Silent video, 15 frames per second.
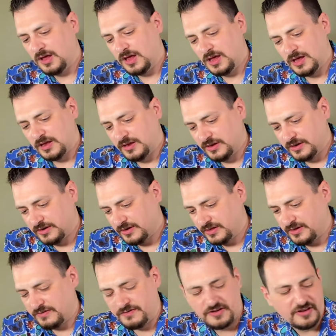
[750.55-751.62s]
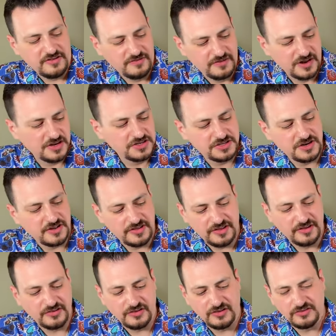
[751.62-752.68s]
And the fit and finish on
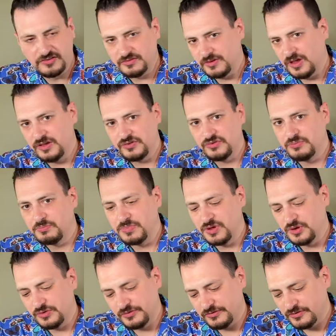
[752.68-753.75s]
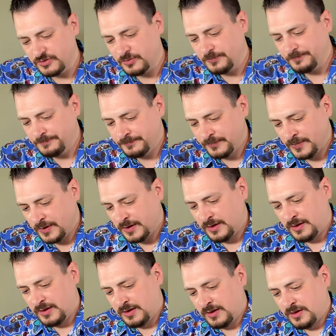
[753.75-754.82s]
this is beautiful.
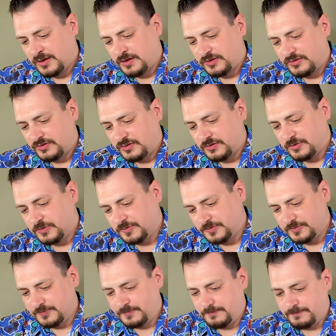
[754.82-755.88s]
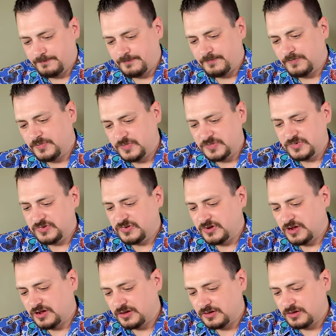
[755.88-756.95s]
So,
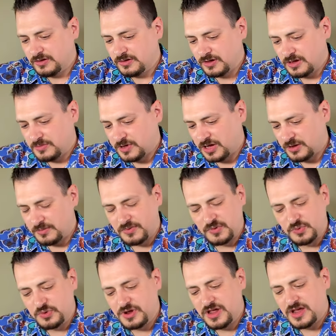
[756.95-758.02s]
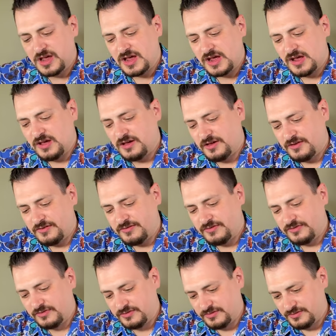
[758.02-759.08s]
stock. Coming up, we
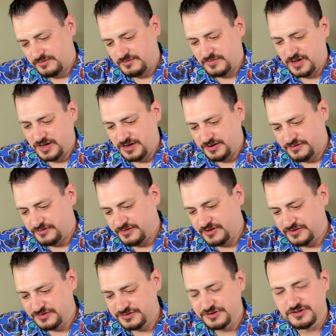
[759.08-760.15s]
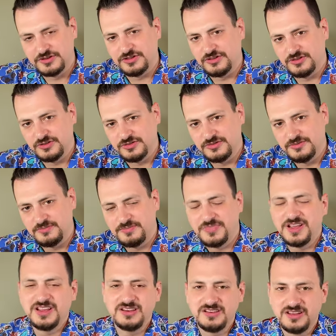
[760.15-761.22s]
have my traditional
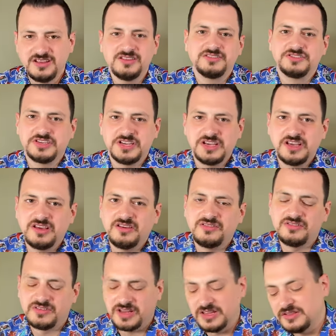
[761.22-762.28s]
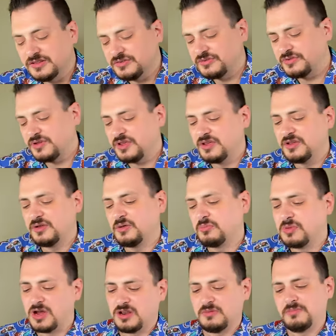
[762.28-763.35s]
PTG stainless steel
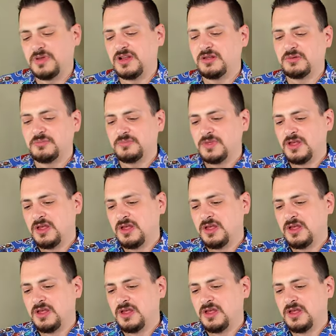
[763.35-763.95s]
bottom metal.